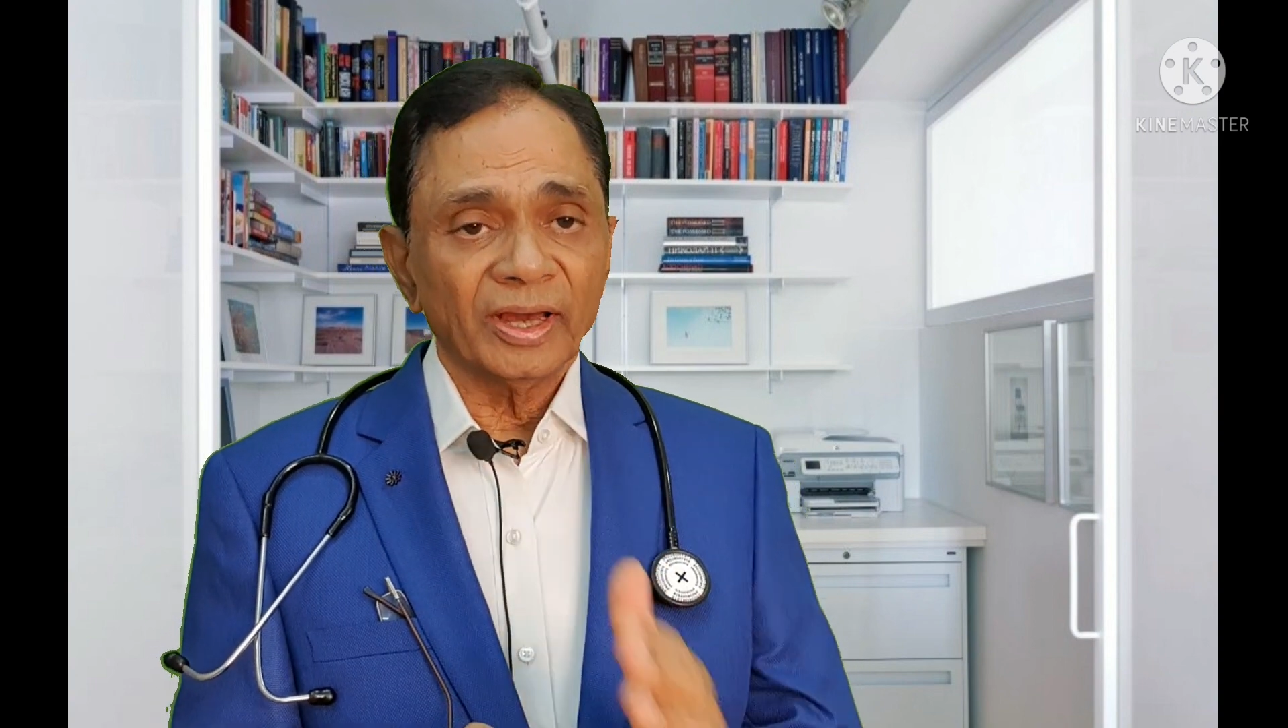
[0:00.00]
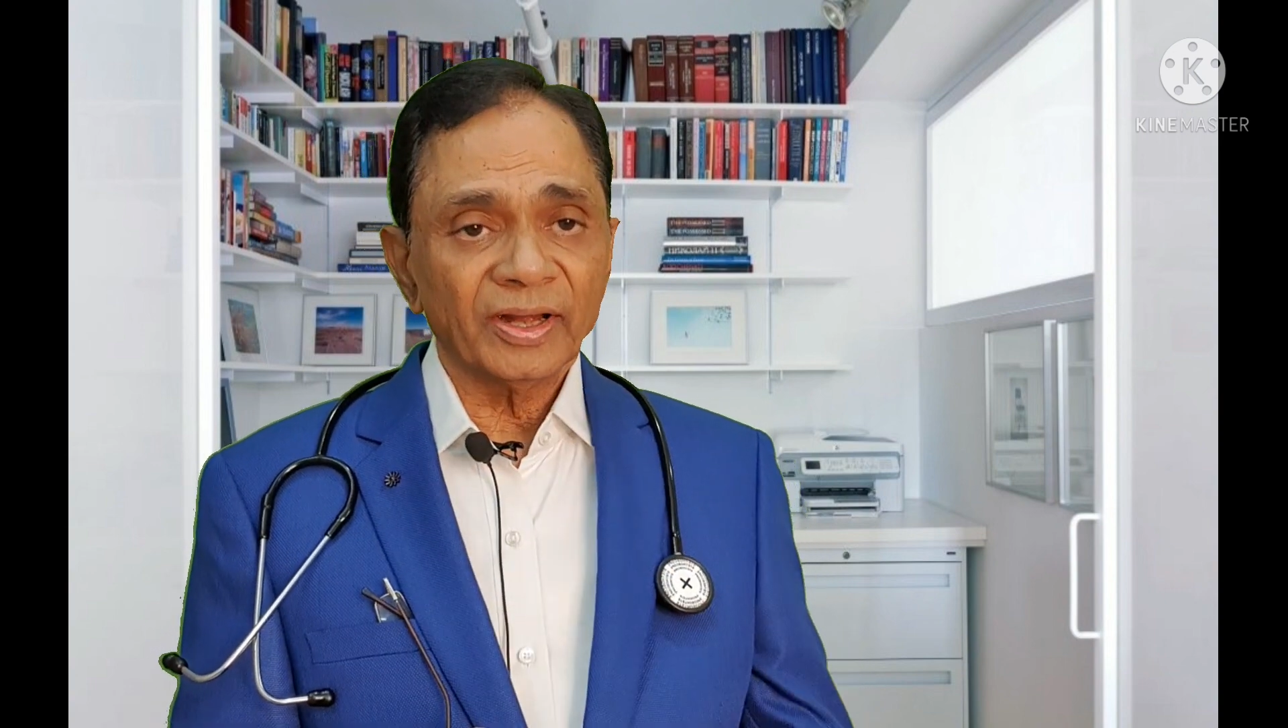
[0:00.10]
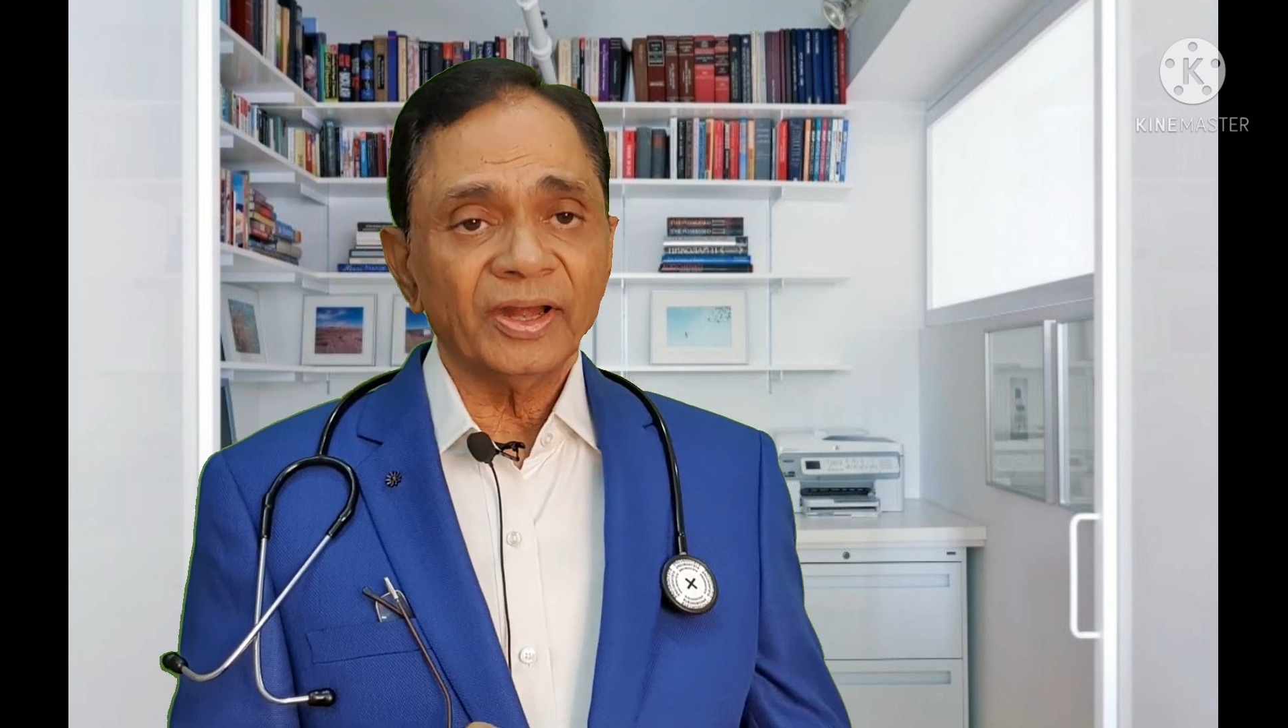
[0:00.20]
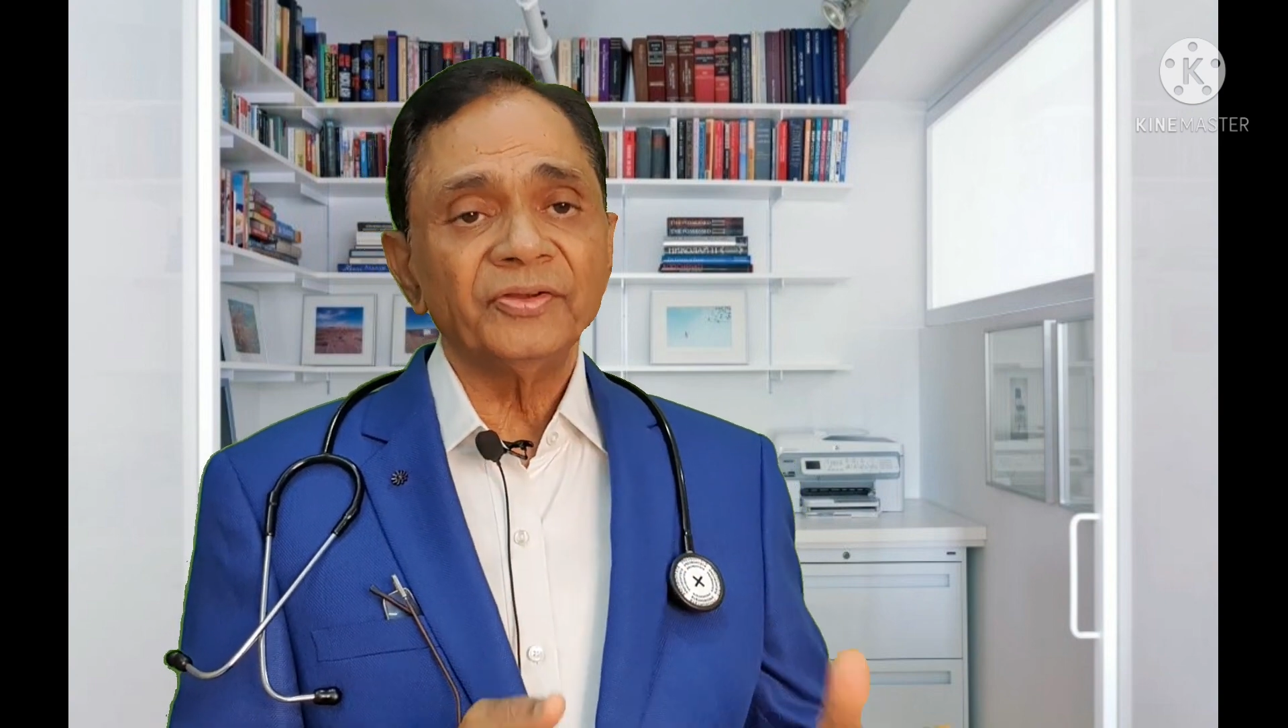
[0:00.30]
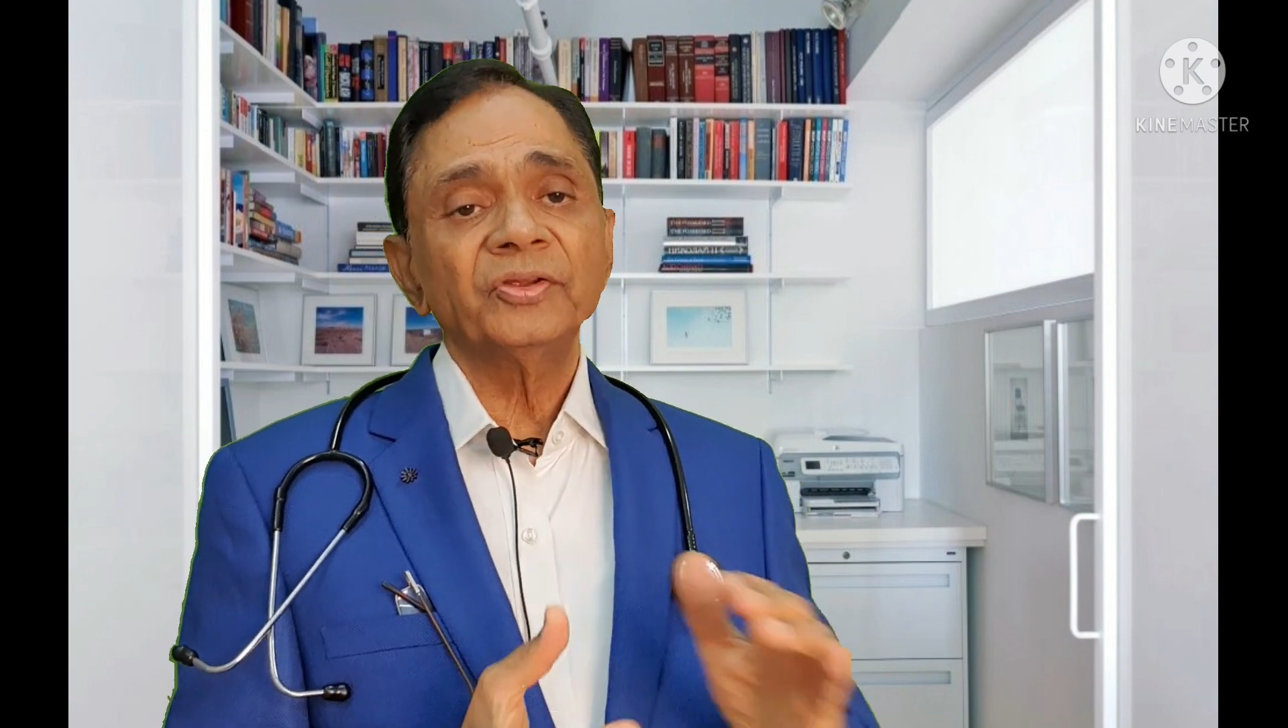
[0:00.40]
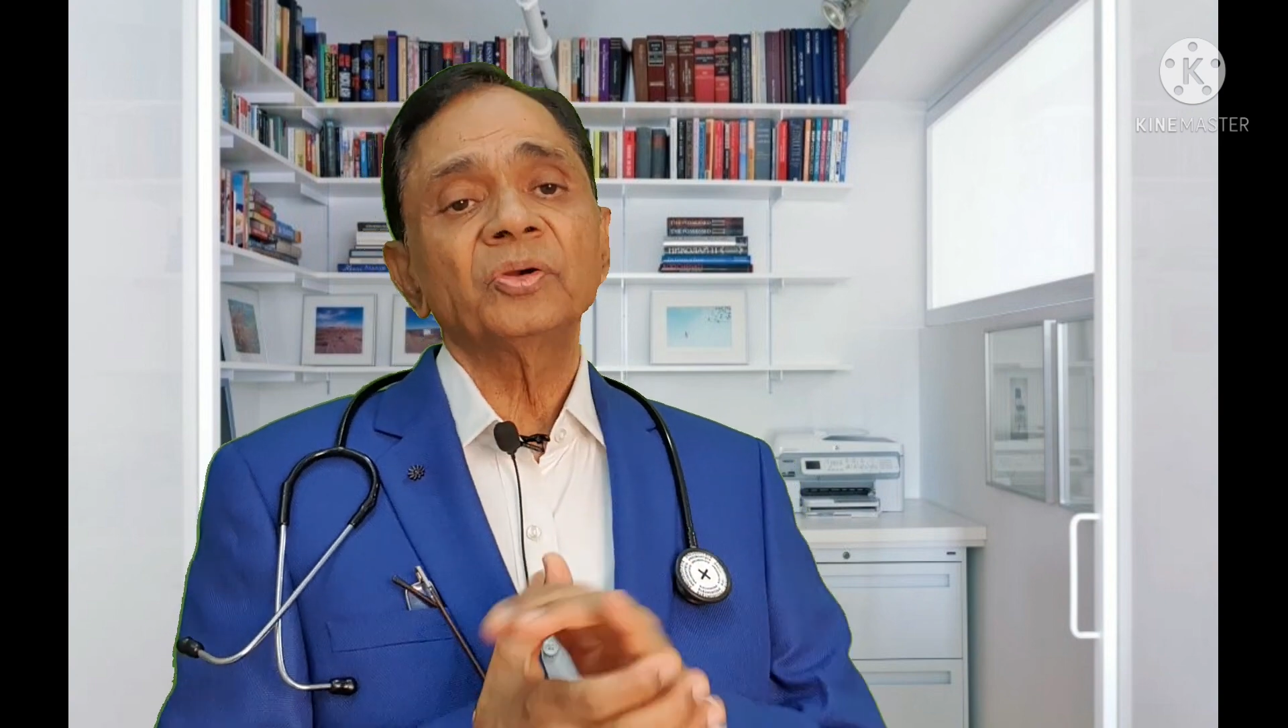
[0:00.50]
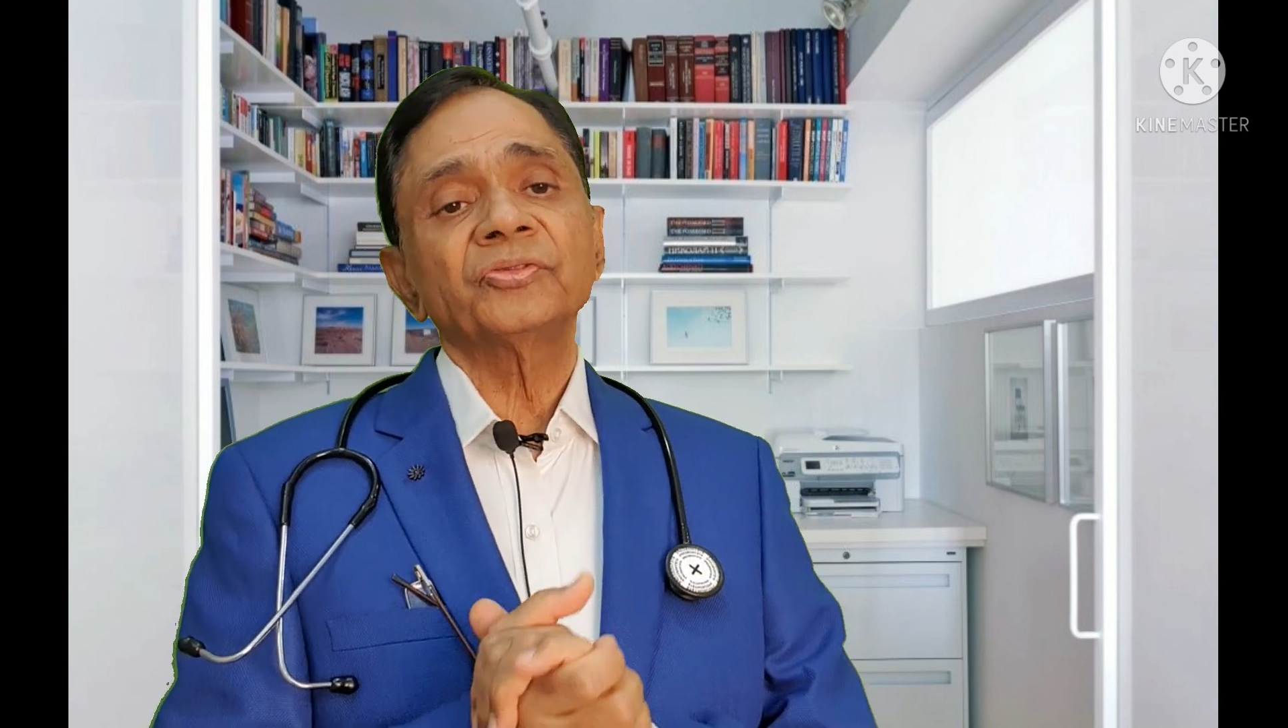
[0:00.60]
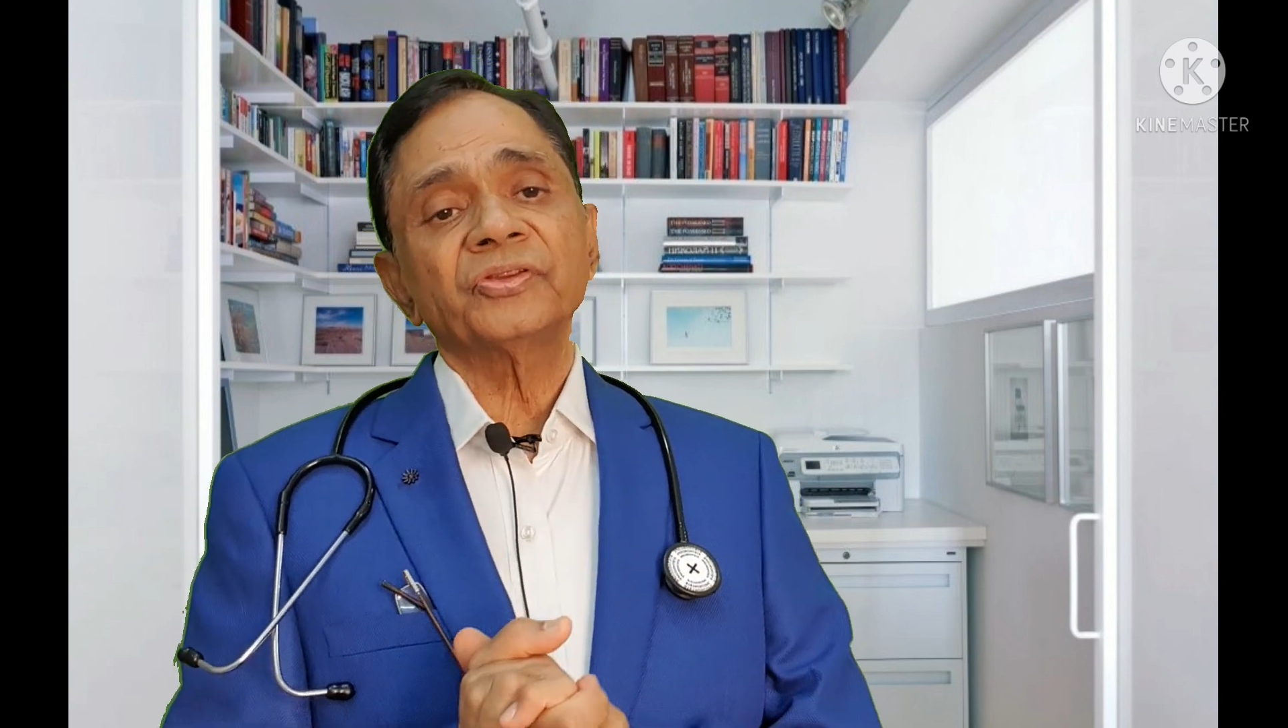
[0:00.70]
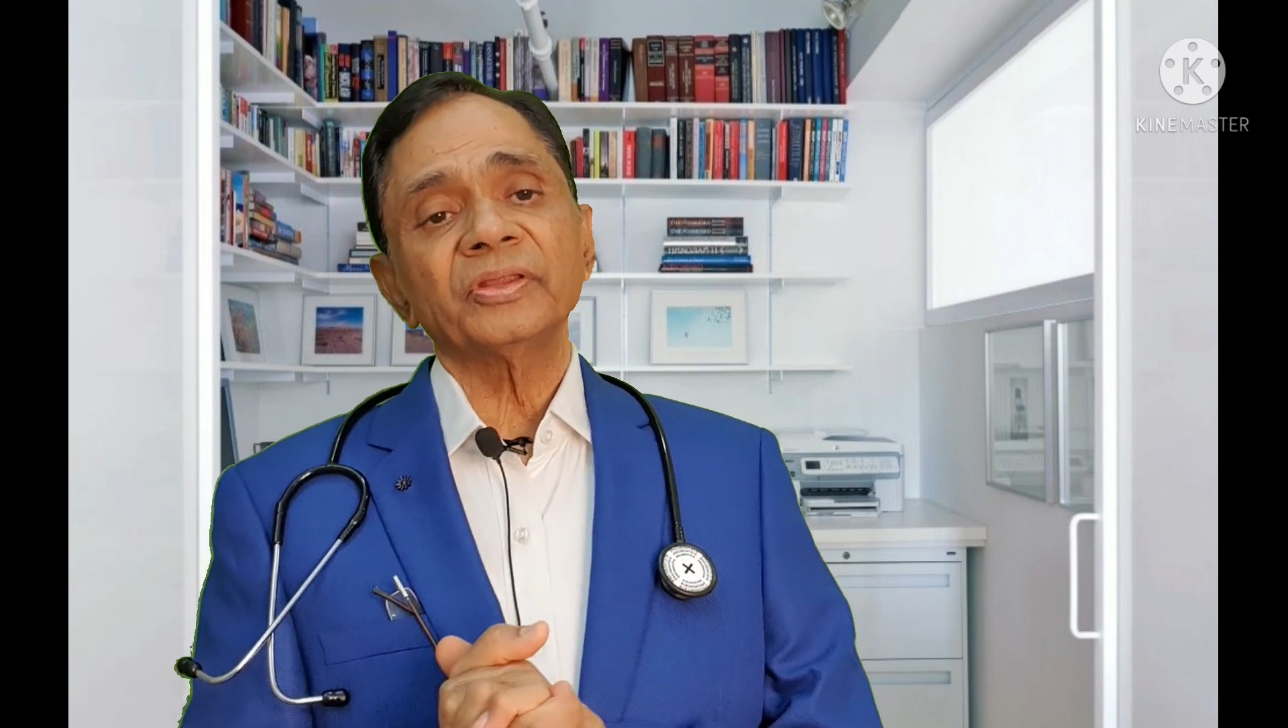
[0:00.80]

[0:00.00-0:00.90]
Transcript: reduced